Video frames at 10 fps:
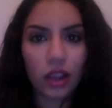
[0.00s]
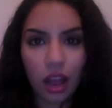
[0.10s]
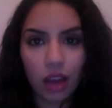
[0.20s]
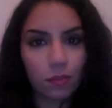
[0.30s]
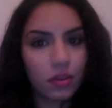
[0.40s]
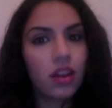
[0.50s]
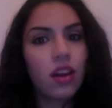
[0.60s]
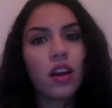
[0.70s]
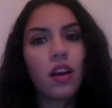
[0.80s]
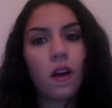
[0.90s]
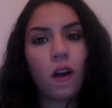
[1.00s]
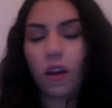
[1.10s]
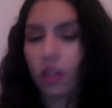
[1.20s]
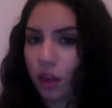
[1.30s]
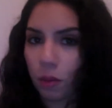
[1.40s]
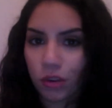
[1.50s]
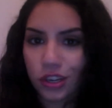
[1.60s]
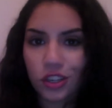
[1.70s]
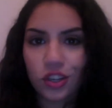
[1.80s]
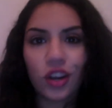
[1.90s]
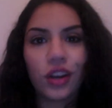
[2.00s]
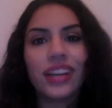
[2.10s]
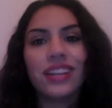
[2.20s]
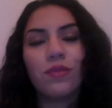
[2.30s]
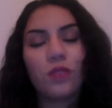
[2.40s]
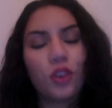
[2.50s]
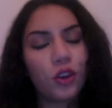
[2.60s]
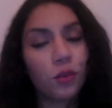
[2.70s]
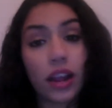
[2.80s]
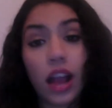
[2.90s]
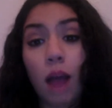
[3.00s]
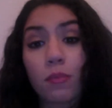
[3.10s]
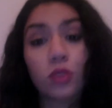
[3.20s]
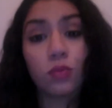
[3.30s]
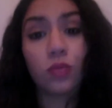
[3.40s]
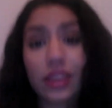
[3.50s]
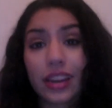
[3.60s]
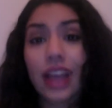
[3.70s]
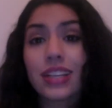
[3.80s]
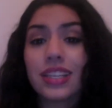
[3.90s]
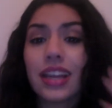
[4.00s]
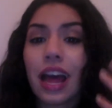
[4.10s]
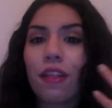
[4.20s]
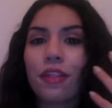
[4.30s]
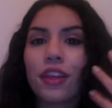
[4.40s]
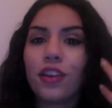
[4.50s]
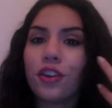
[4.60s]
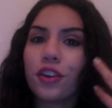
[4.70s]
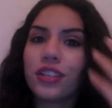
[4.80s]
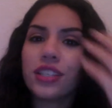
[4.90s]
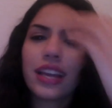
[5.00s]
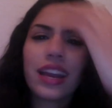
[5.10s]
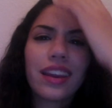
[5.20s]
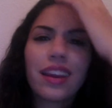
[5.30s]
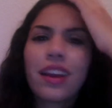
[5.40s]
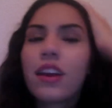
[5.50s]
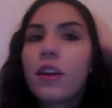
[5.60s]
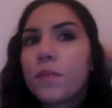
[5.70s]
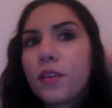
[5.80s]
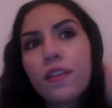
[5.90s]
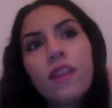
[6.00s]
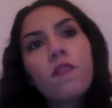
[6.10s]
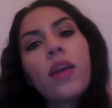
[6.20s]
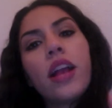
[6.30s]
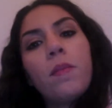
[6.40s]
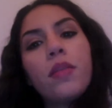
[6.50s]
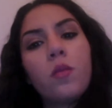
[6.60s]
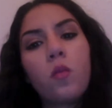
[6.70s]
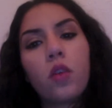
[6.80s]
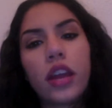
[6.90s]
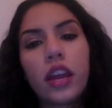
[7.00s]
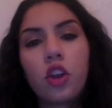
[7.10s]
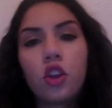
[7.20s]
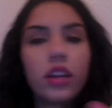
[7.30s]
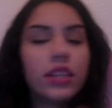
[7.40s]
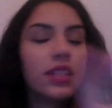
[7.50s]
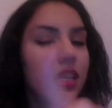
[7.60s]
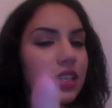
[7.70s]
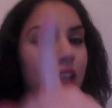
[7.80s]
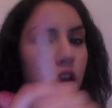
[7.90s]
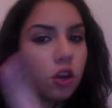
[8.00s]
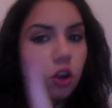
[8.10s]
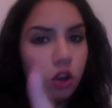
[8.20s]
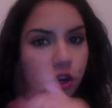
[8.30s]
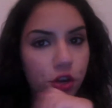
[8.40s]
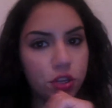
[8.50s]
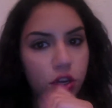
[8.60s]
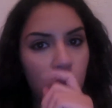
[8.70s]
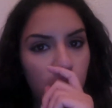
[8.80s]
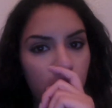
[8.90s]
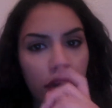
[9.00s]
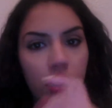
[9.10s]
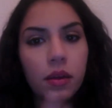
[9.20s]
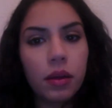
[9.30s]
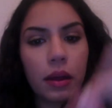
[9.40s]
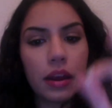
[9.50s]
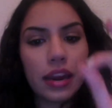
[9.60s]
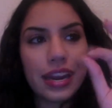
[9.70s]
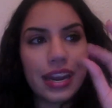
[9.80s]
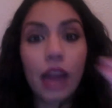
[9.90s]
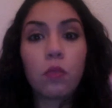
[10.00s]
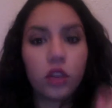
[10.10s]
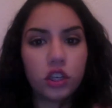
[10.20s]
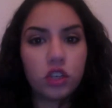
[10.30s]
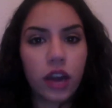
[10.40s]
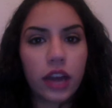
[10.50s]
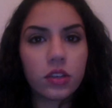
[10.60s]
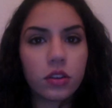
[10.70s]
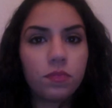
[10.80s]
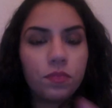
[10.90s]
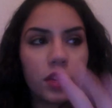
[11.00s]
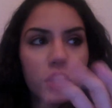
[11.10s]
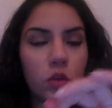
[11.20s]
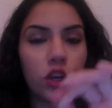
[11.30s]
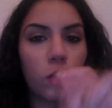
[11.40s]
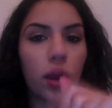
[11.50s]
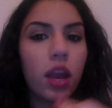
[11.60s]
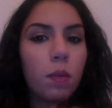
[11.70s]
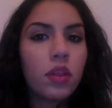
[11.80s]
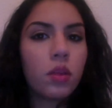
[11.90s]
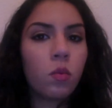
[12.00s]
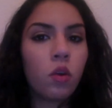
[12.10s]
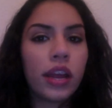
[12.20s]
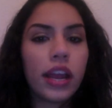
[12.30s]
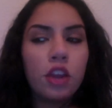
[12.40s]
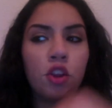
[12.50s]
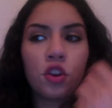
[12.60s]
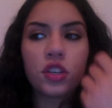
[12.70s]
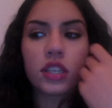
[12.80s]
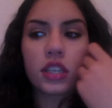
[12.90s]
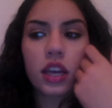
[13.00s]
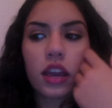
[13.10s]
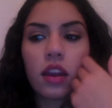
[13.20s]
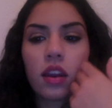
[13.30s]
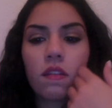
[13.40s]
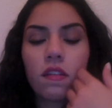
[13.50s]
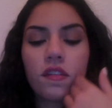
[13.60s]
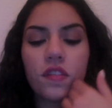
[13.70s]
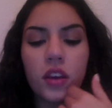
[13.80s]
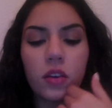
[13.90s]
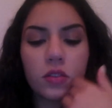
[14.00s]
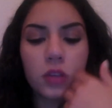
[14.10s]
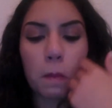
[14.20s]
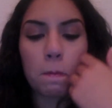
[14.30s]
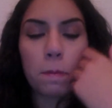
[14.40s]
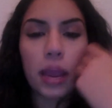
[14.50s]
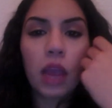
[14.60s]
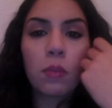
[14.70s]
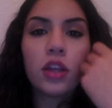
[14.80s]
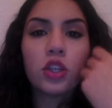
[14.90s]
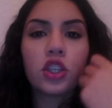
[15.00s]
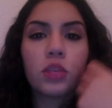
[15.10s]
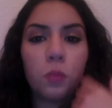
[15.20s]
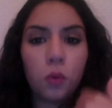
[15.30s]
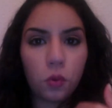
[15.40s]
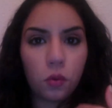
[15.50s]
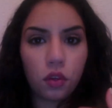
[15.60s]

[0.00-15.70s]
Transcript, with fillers: up all of that moisture, and you're gonna wake up to really nice and healthy and nourished skin. If you ever wake up in the morning, you just, this is how you know you're using a good night moisturizer, is when you wake up in the morning and your skin feels baby smooth,